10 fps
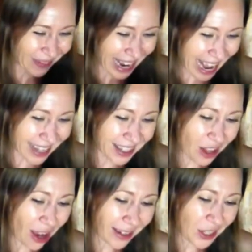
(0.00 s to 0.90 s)
As
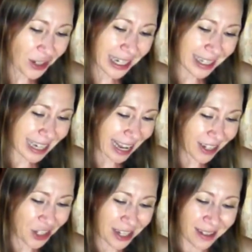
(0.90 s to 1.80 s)
long as your
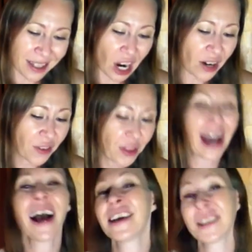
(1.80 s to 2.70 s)
intentions are for the
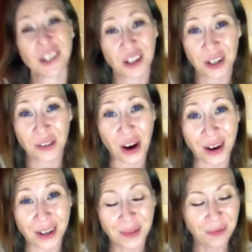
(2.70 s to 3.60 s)
highest good of all.